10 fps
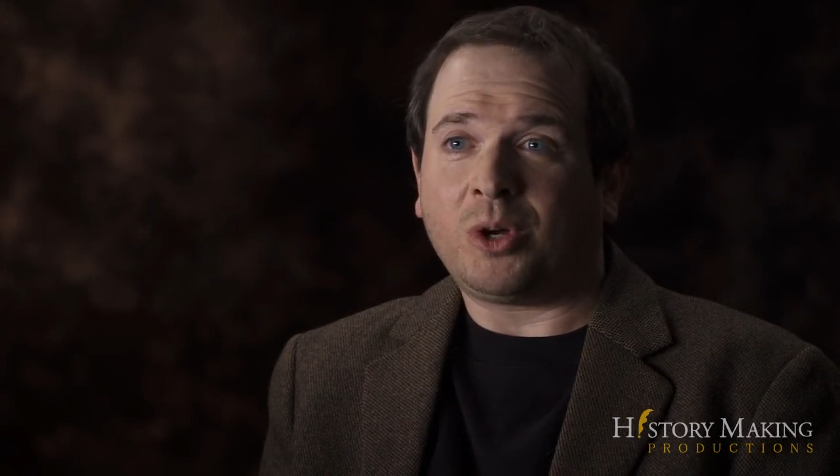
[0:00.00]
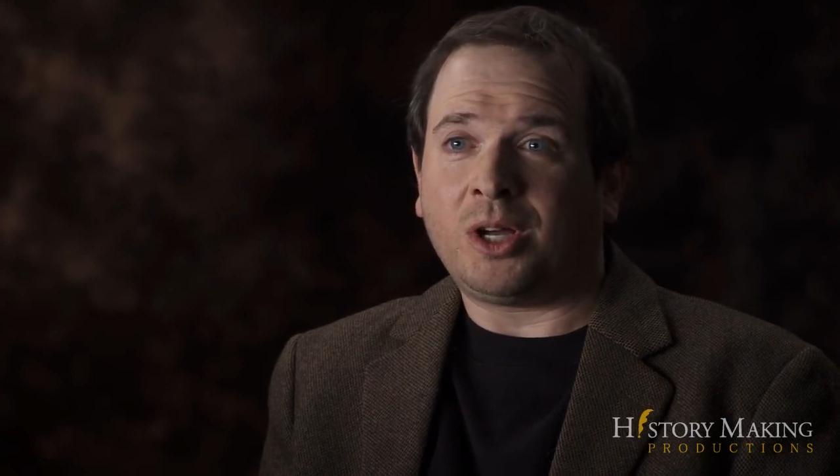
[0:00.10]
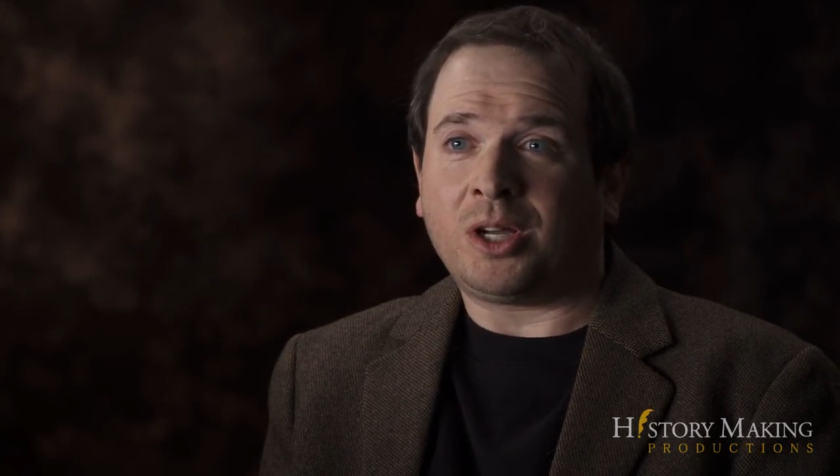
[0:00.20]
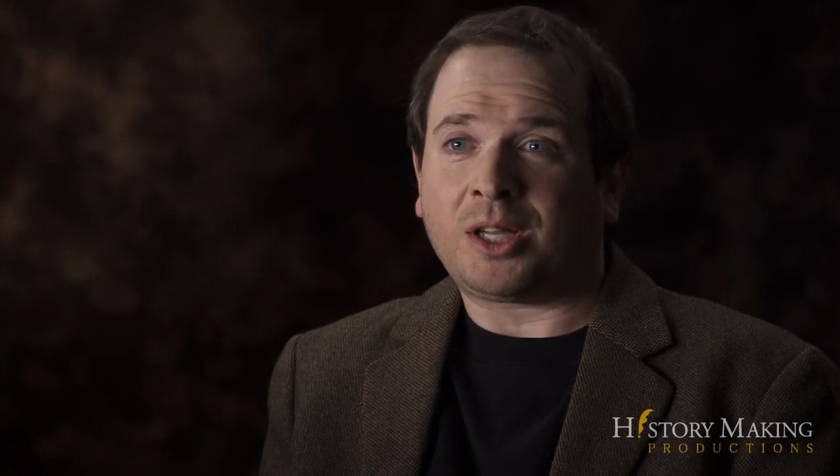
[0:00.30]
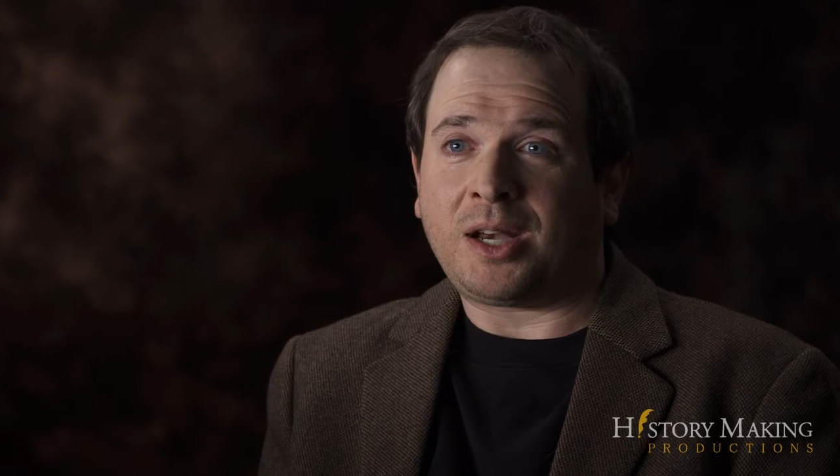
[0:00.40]

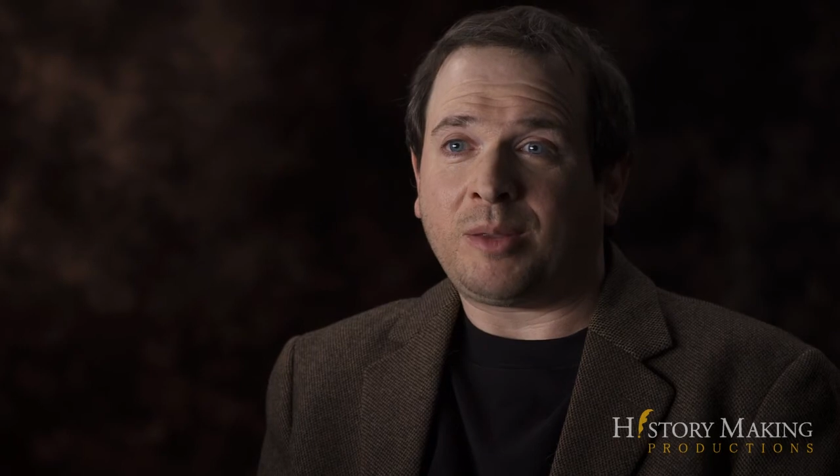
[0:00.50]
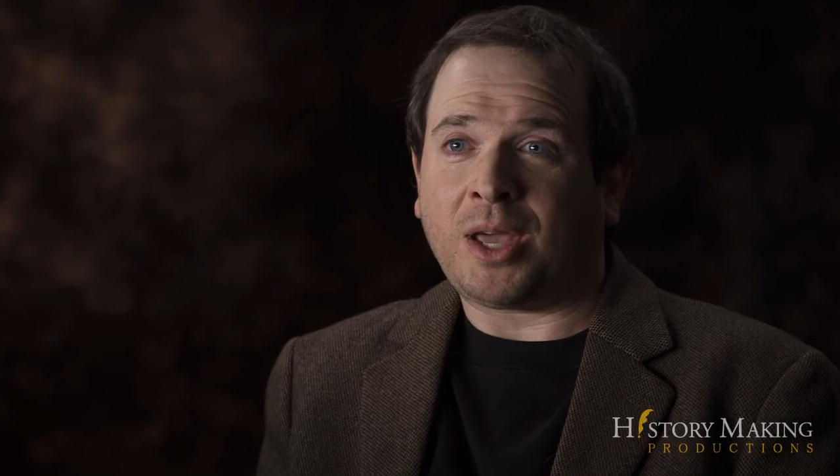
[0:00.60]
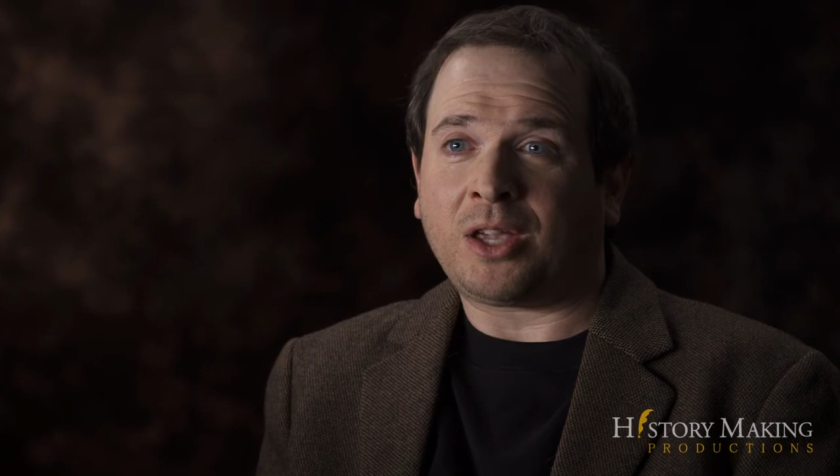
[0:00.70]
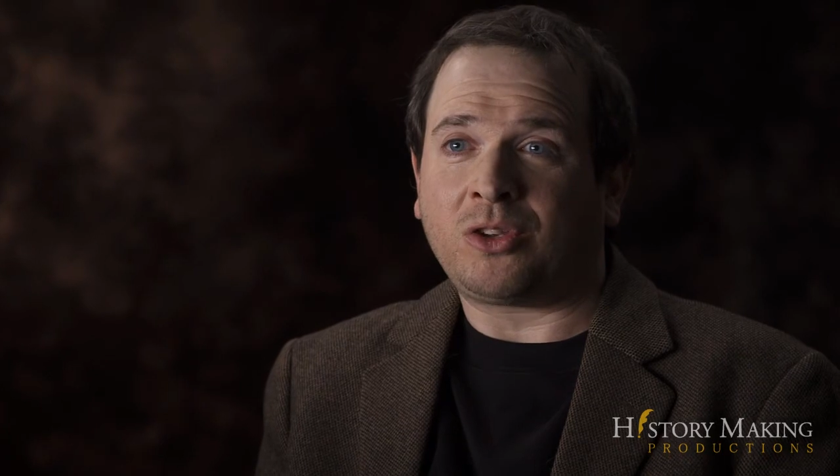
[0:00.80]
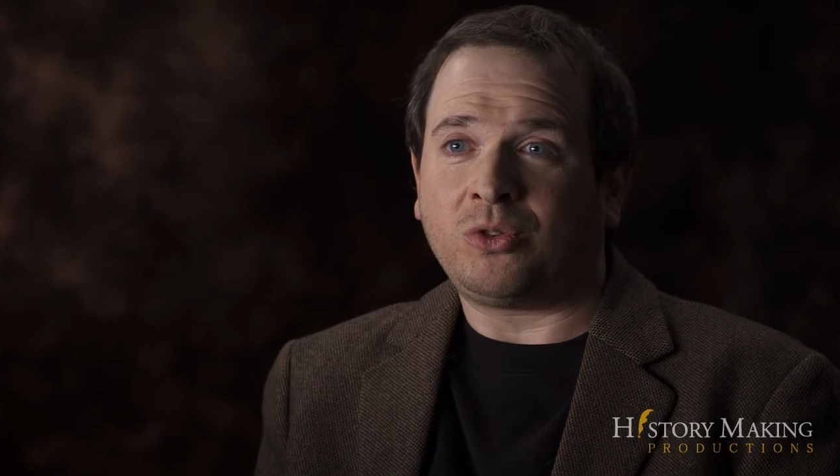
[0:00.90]
Uh, Connie
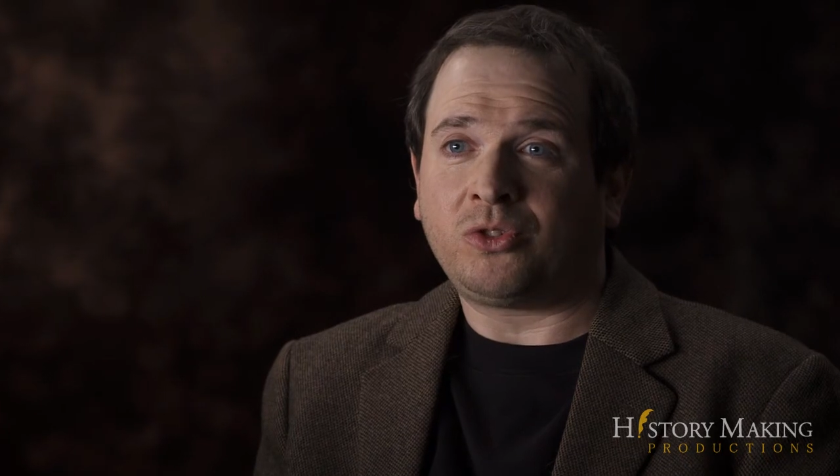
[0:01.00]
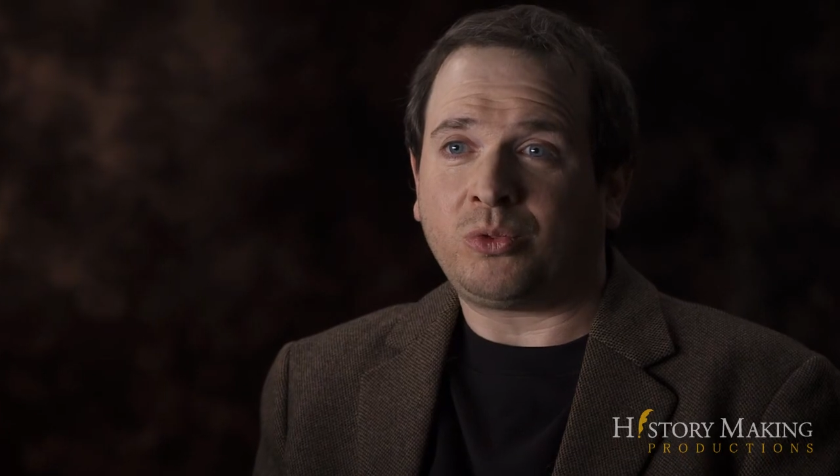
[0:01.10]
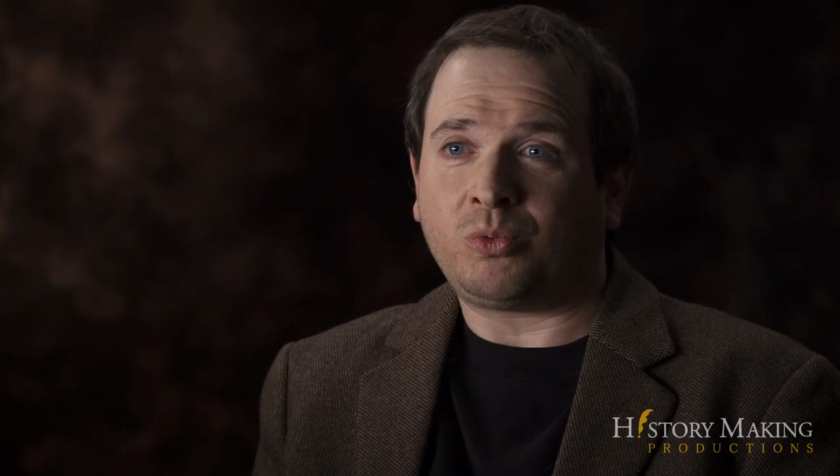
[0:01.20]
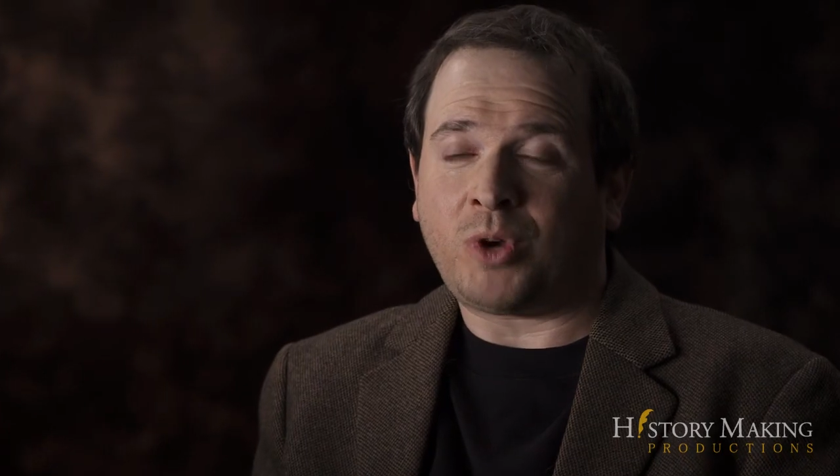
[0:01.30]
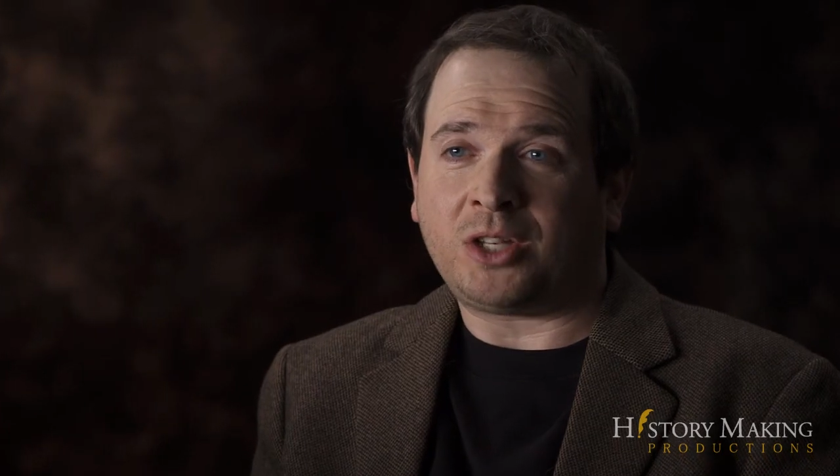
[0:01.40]
Mack used
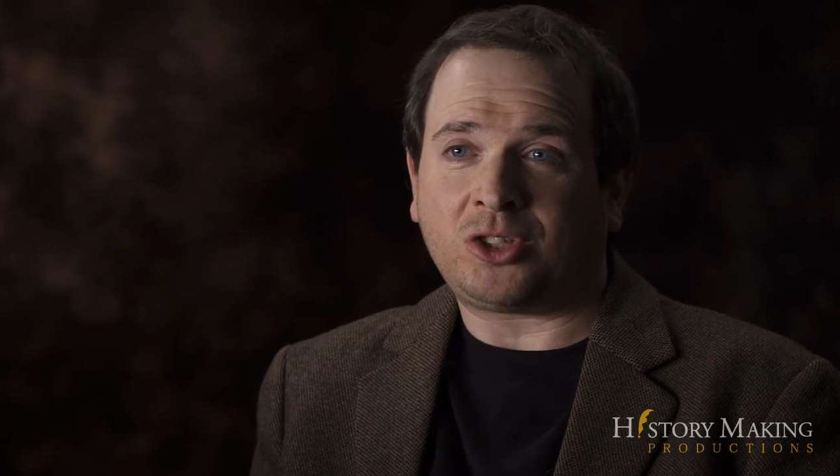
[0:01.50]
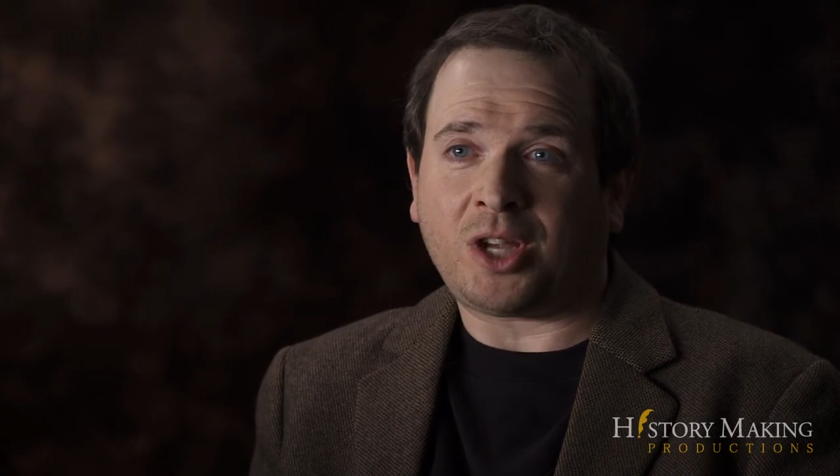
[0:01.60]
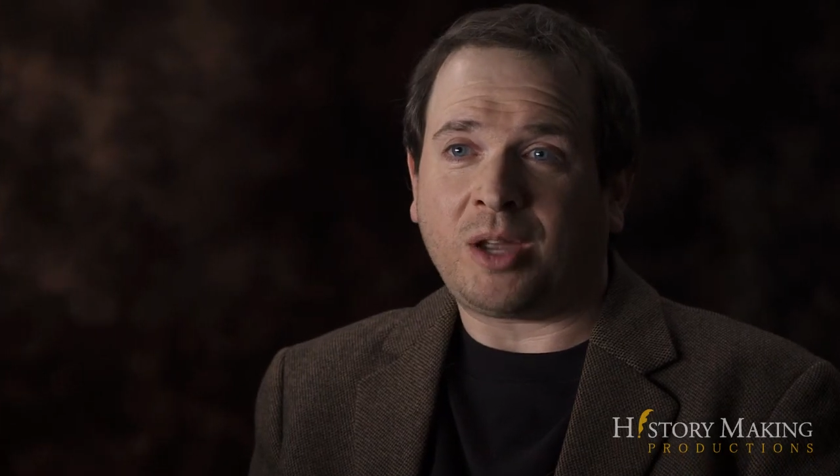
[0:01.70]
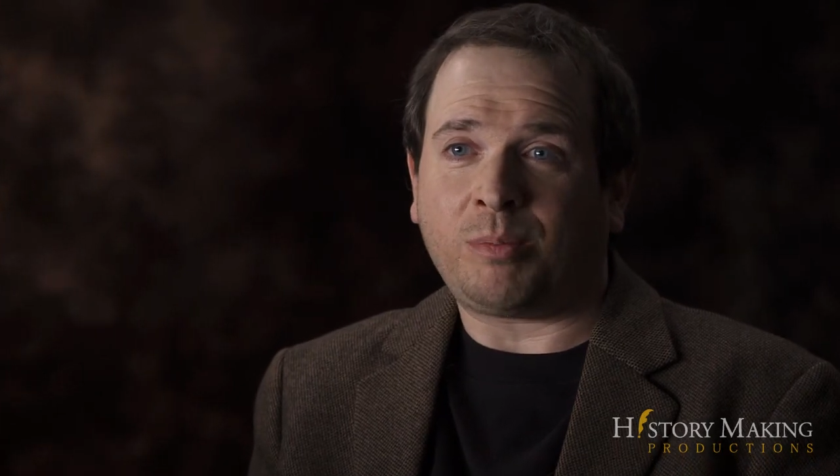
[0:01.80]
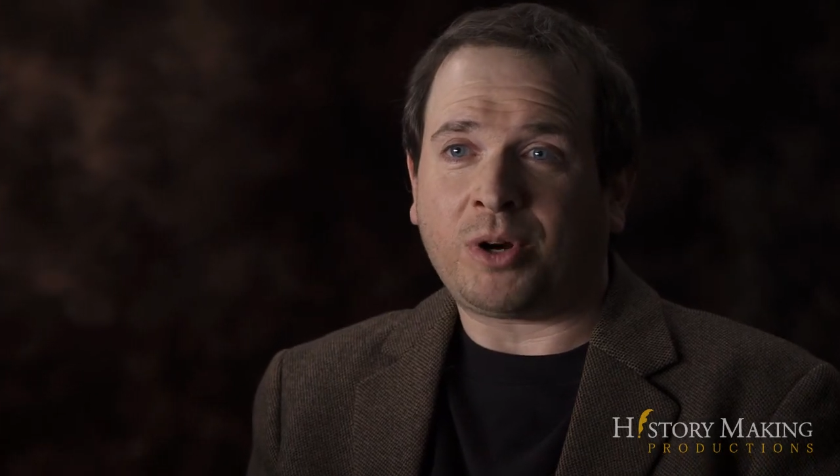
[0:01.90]
to rent
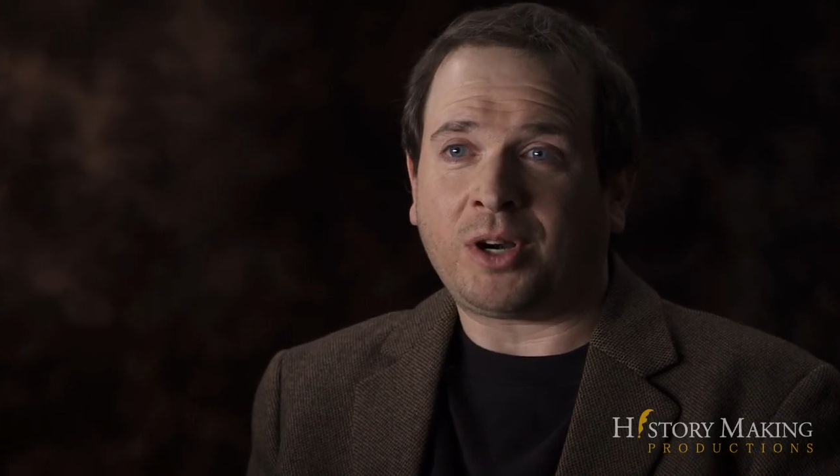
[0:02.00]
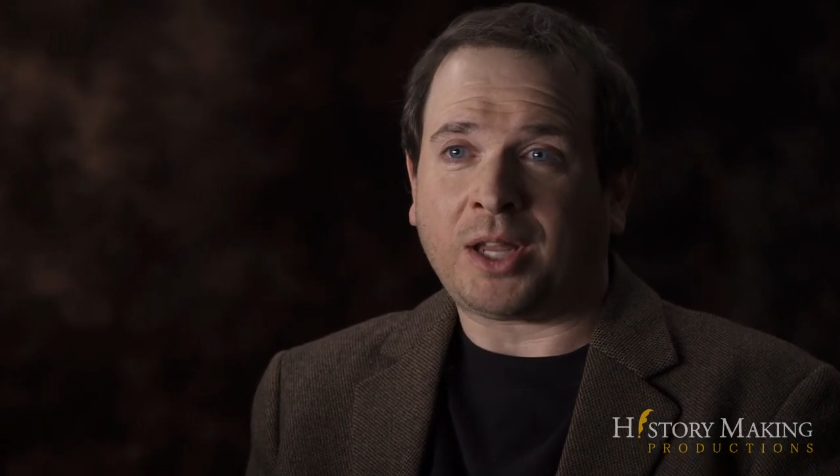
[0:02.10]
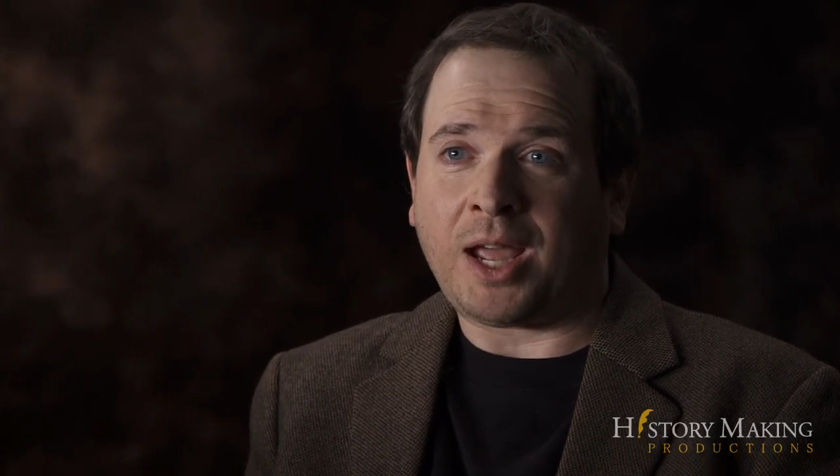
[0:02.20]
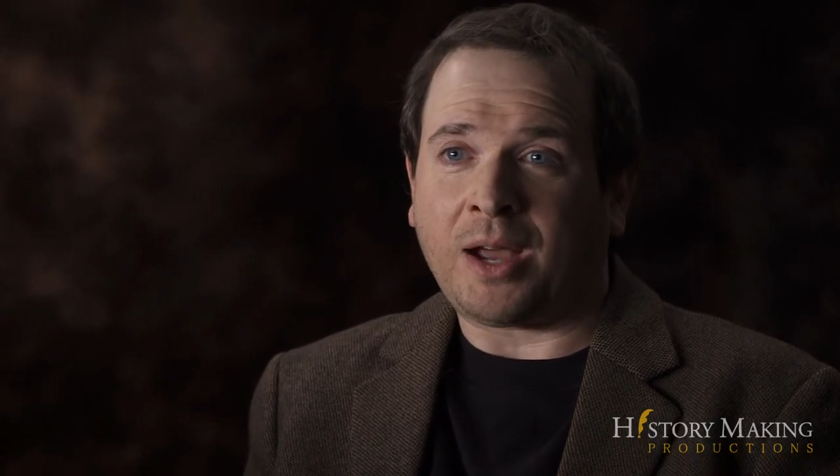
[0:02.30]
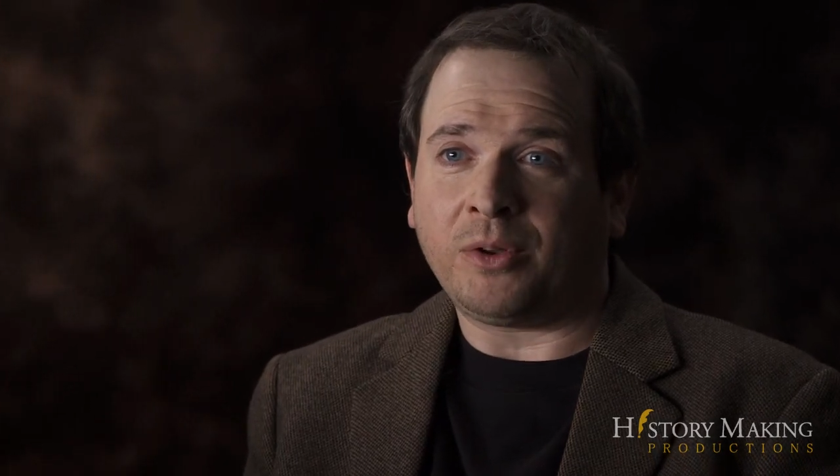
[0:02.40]
Shibe
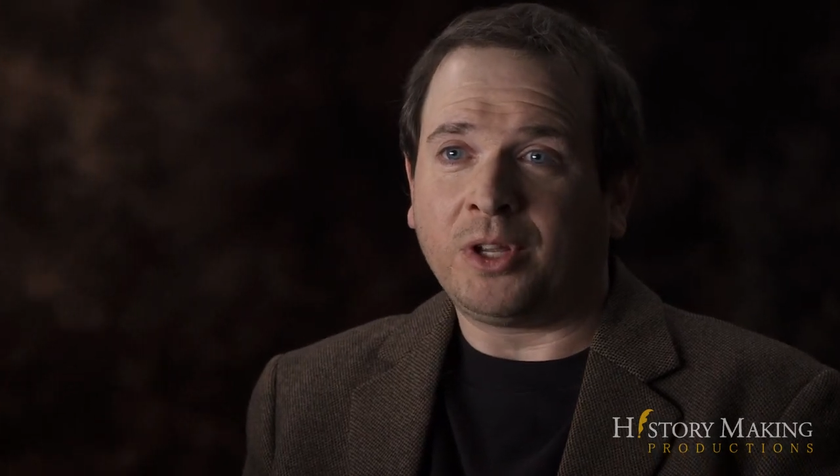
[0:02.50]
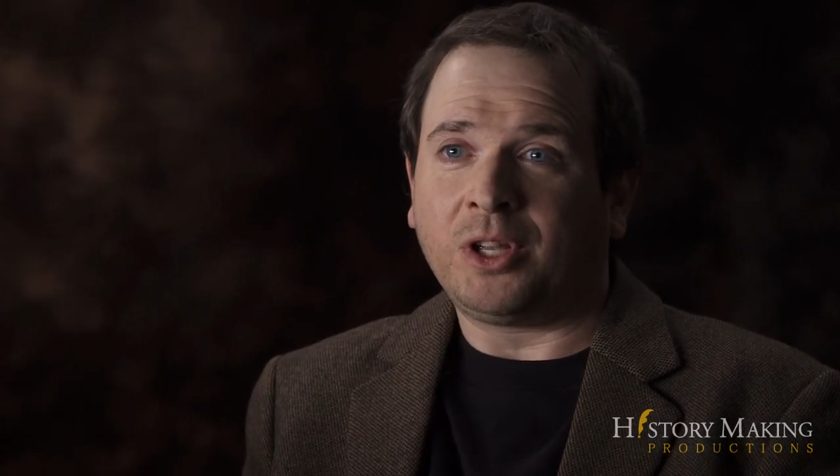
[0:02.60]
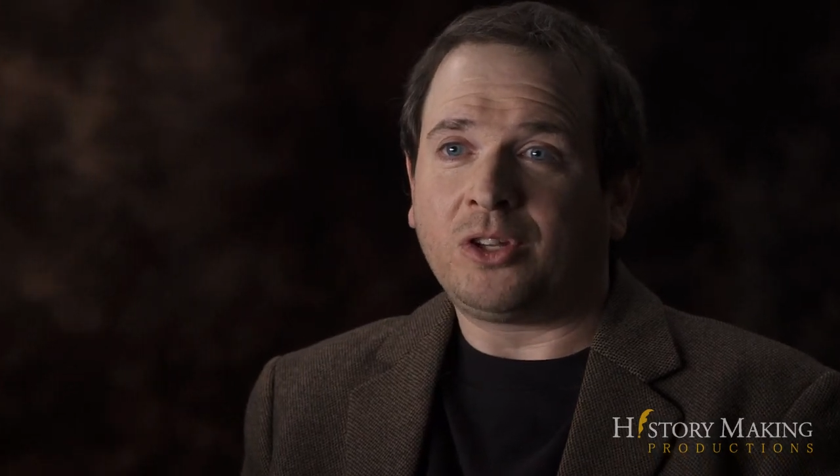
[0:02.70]
Park out